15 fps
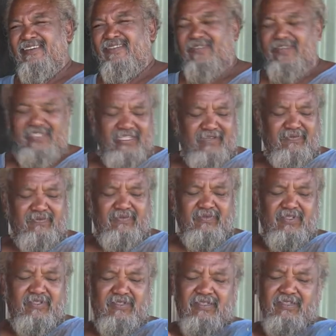We used to,
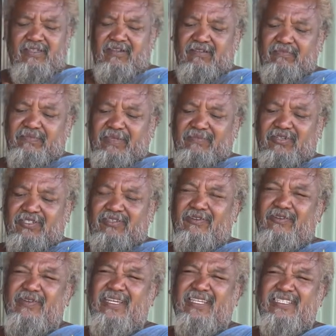people
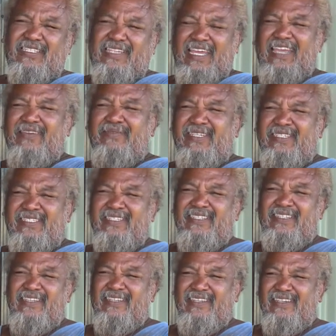thought we had scabies
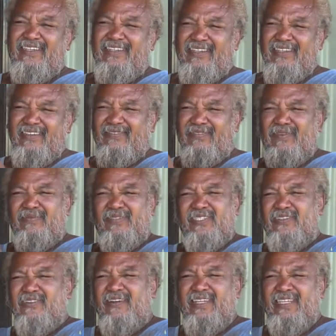from
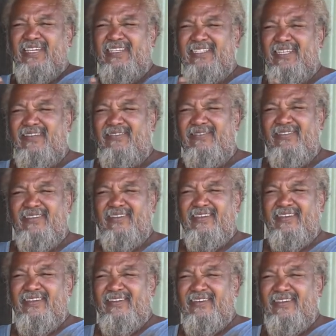scratching stuff,
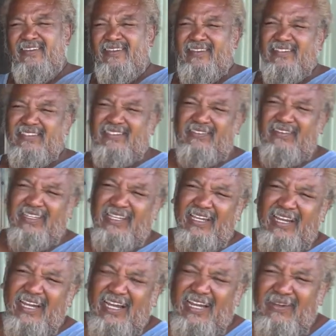scratch
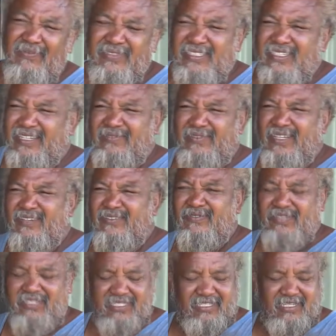our arms and everything, and
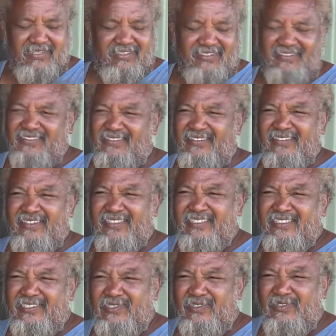we just had
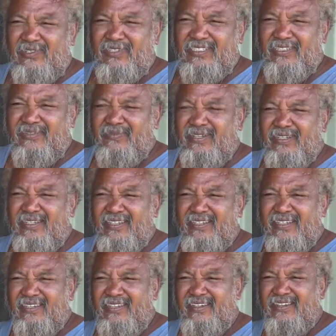sores everywhere.
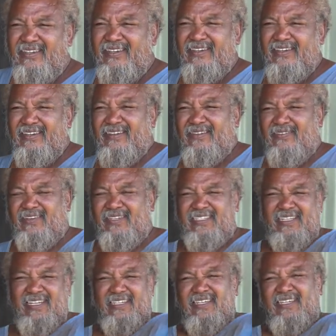One
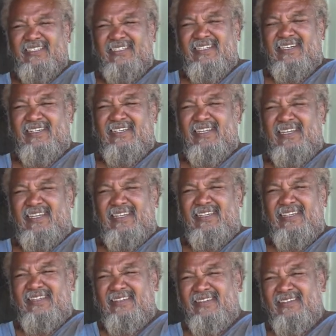stage I started getting,